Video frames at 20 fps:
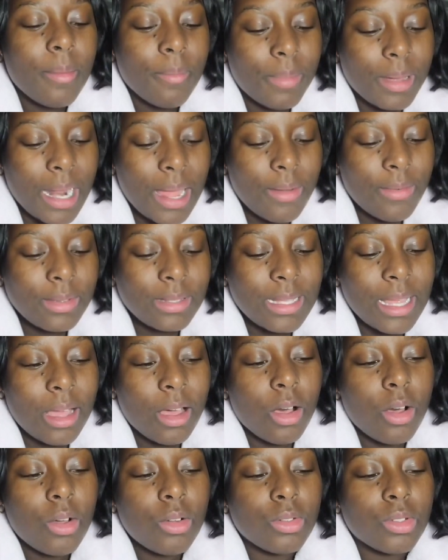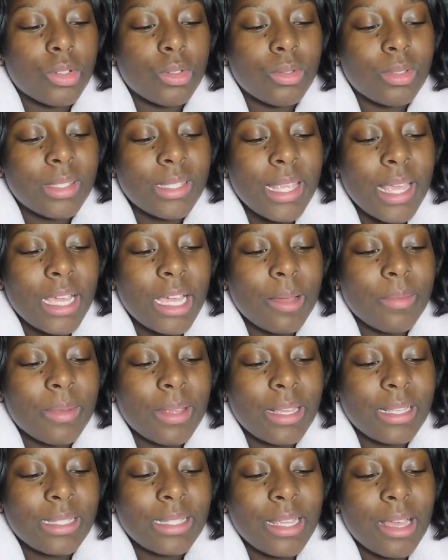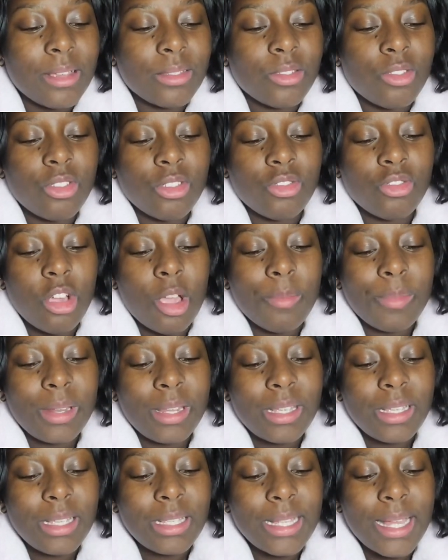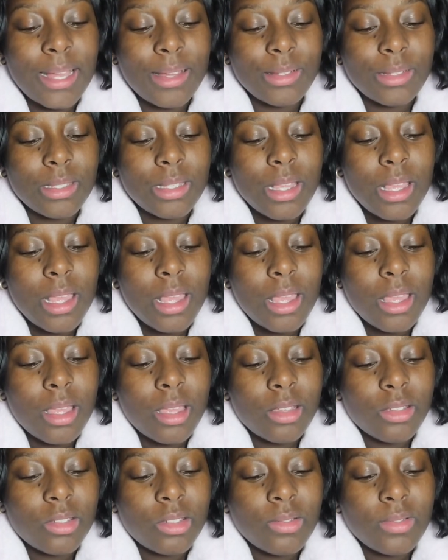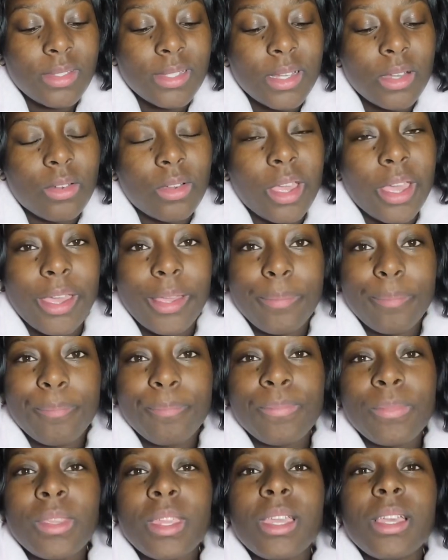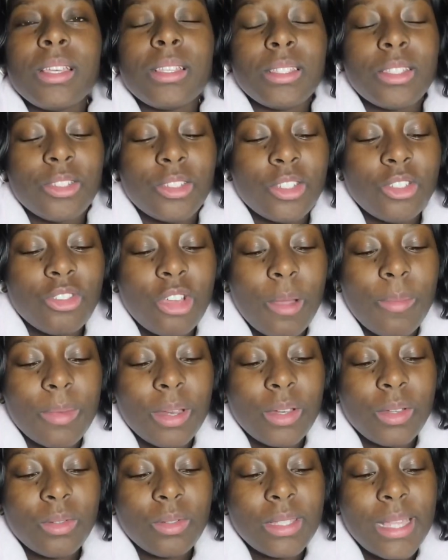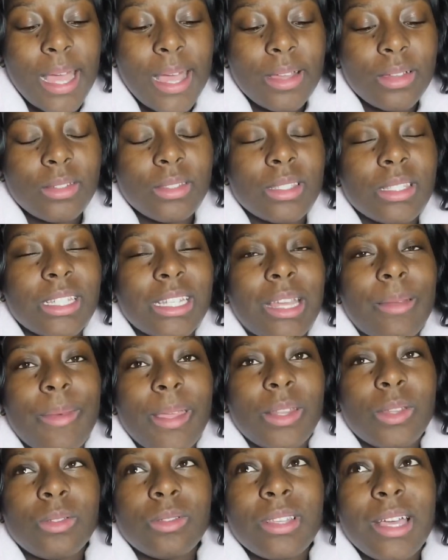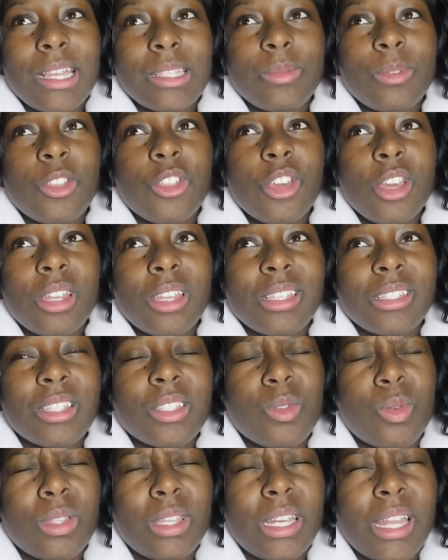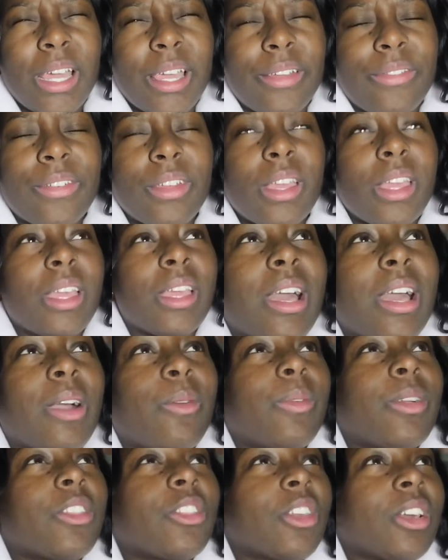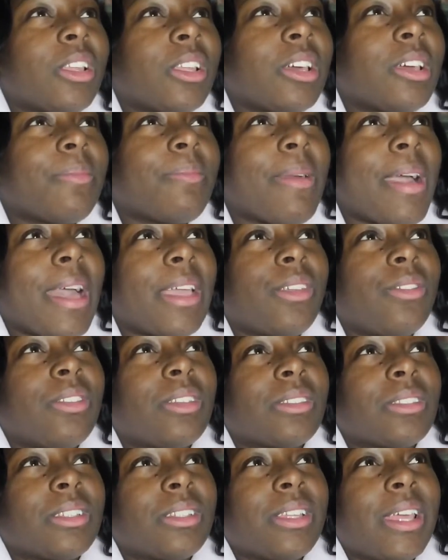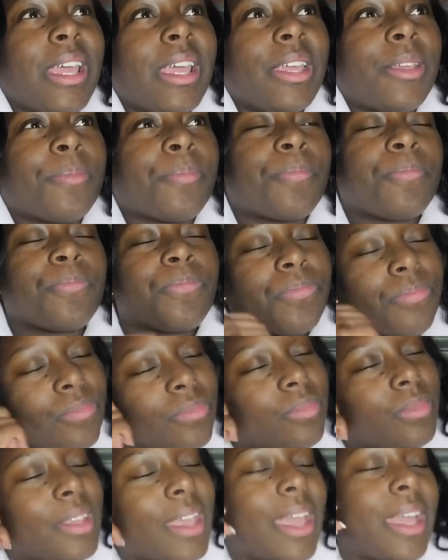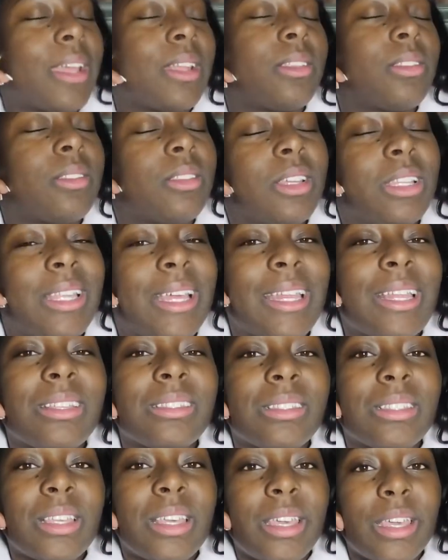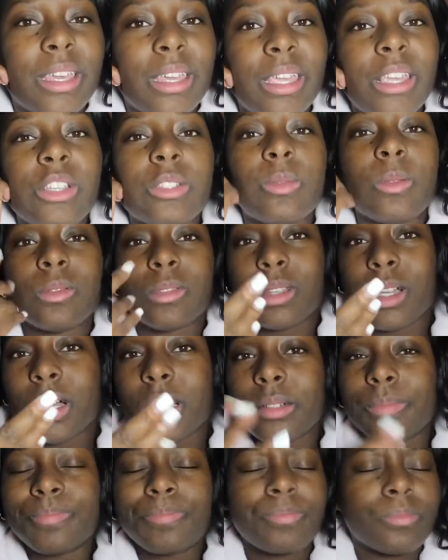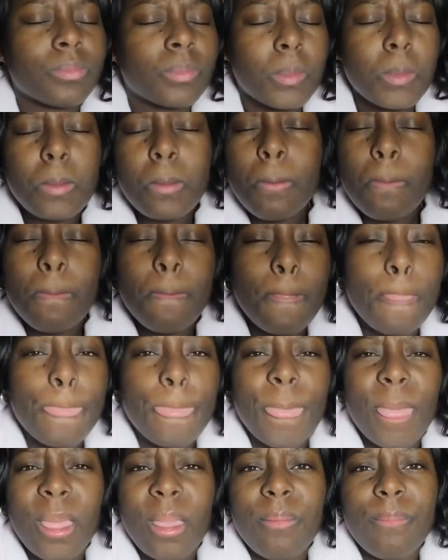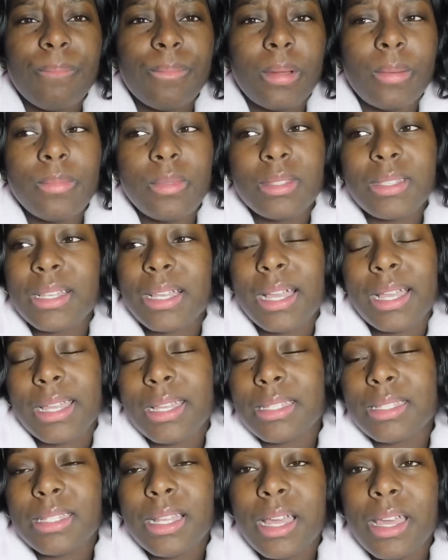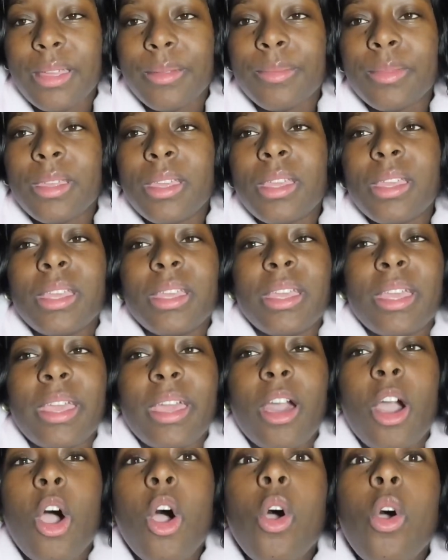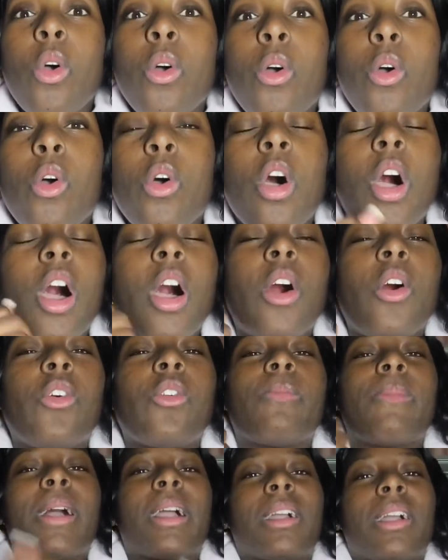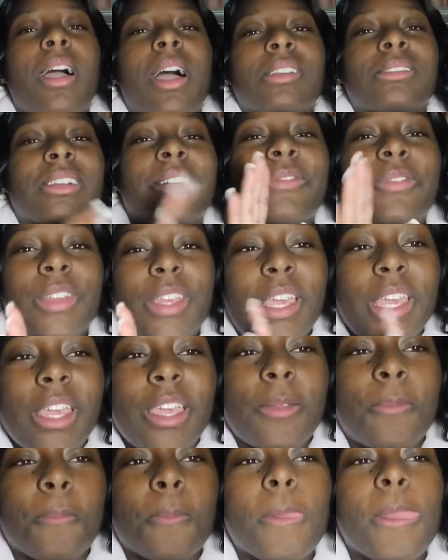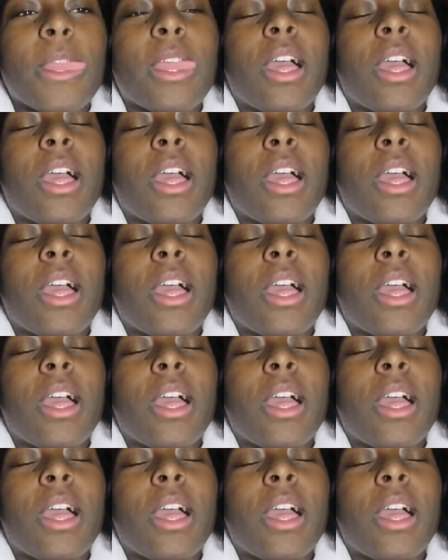But I was like, oh, Deuce said come to his house, or just drop me to his house. And she was like, okay. So she dropped me to Deuce's house, and I'm at Deuce's house. We chilling. It's the 29th. We chilling. Mind you, this the day that the lady said he was supposed to come. But I'm just like, I guess not. Oh my gosh, I'm forgetting.